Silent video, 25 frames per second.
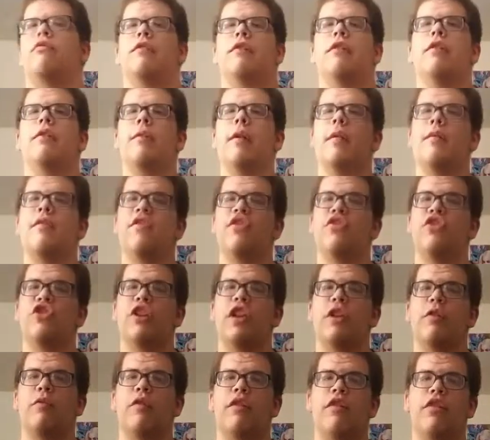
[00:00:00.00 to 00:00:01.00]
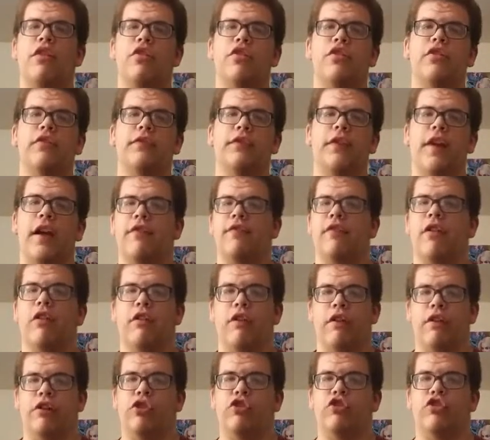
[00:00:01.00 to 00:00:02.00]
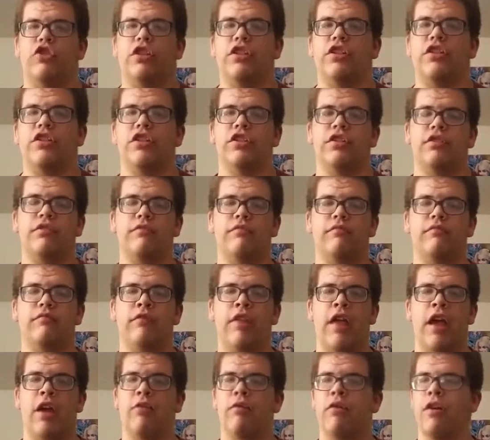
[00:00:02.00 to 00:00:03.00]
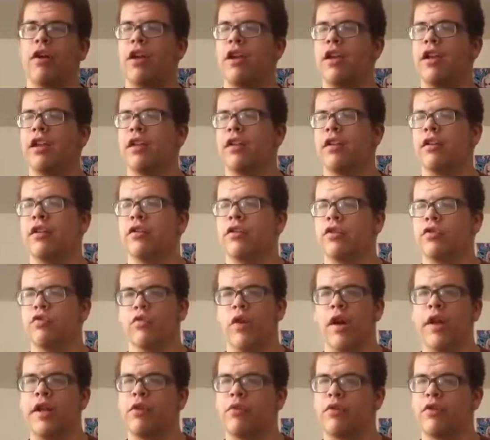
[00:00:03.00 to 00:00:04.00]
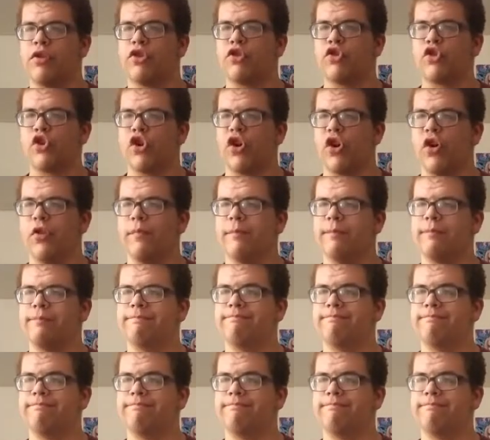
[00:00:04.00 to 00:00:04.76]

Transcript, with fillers: Well, maybe you should get one of those five hour energies. That way you're running with sugar.